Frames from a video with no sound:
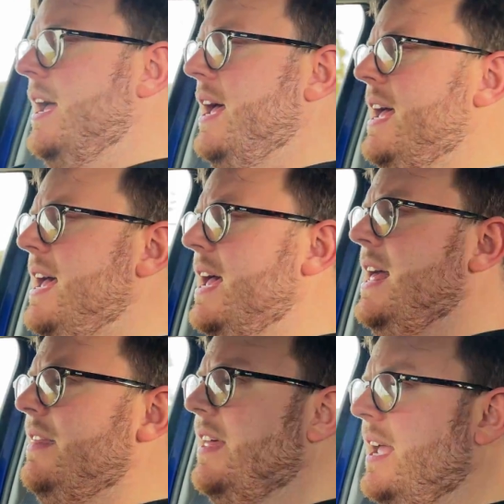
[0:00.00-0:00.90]

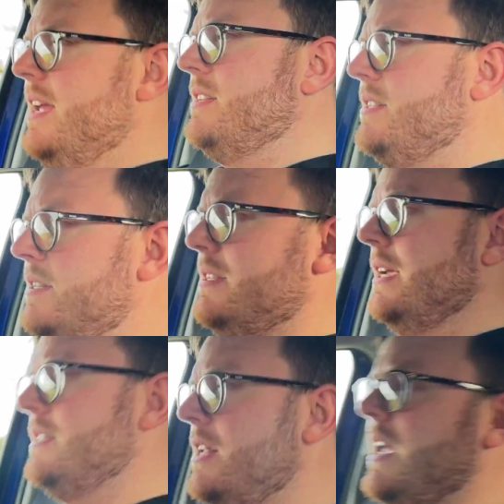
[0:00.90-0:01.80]
and that's
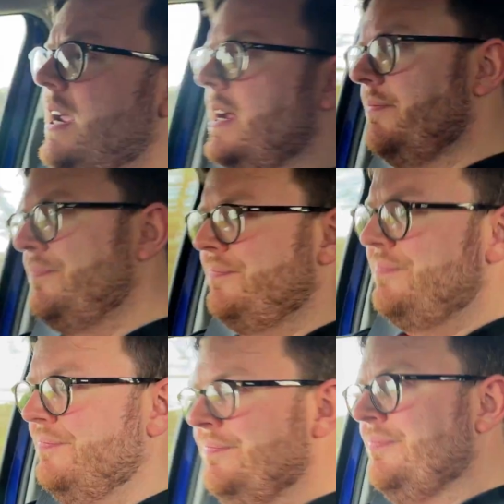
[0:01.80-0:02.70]
60.
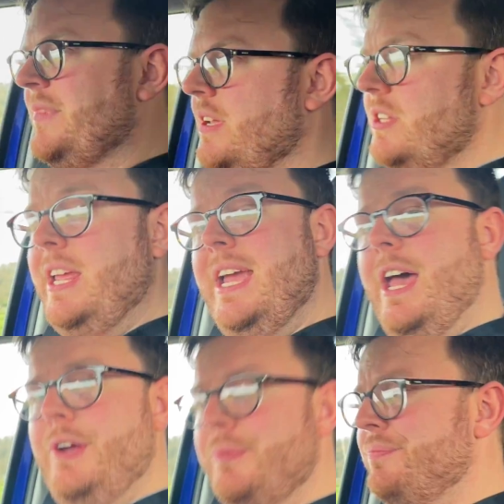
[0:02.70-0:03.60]
So there you
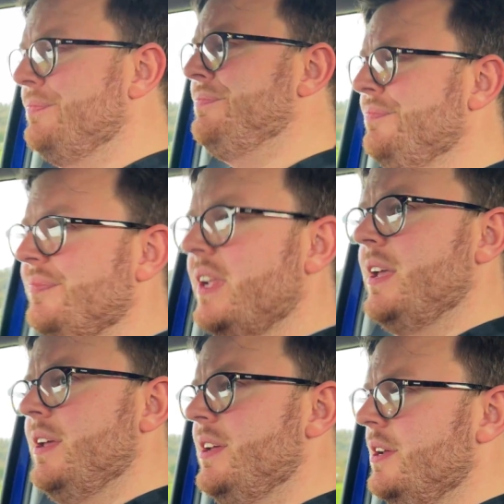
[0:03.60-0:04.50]
go.
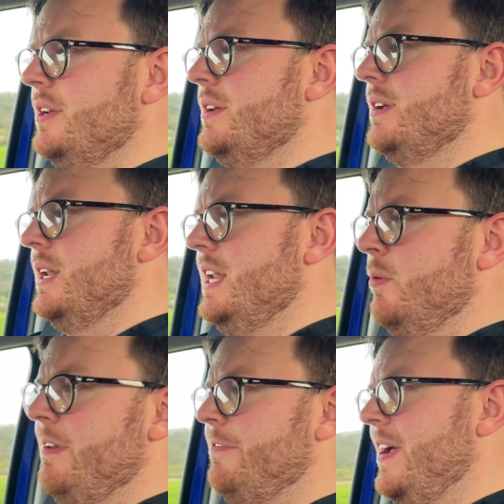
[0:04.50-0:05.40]
A
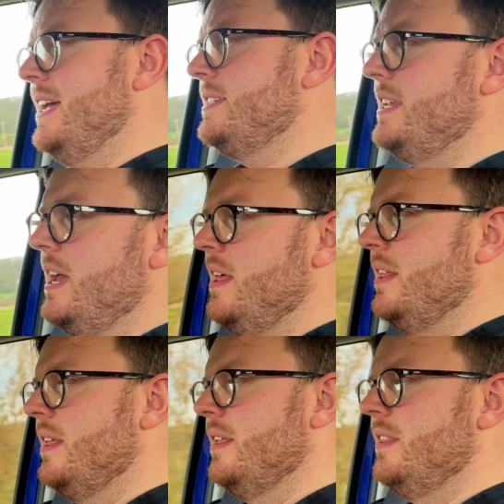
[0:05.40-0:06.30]
little bit faster
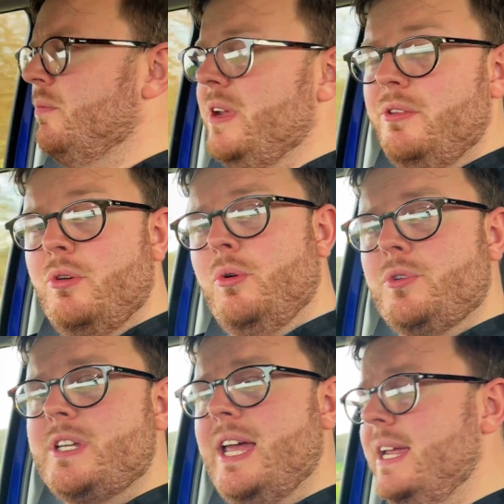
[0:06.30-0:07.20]
than we
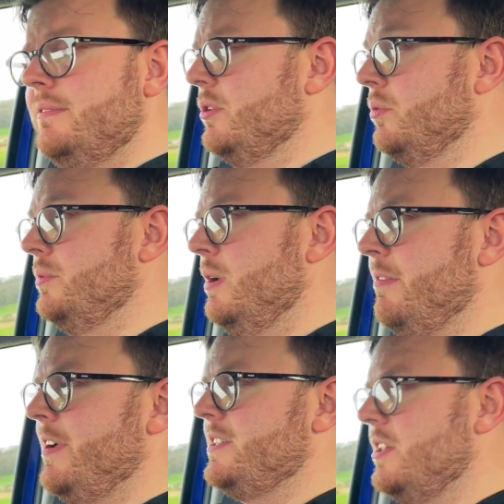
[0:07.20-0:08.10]
thought, eh? Or a little
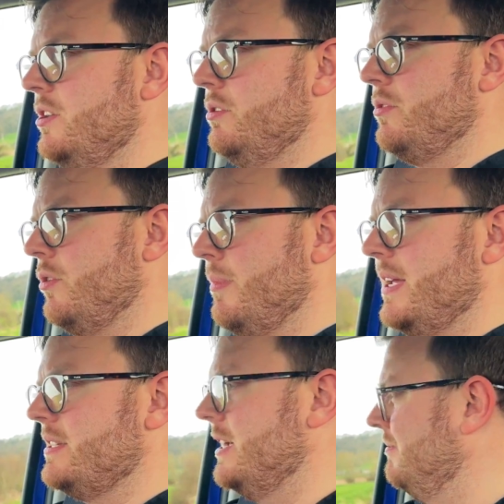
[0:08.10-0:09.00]
bit faster than you thought,
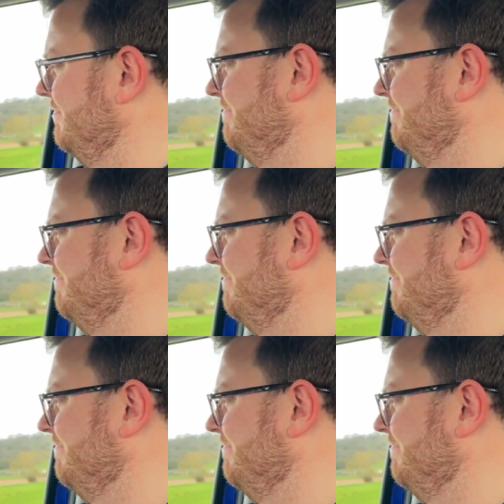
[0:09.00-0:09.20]
Mazda.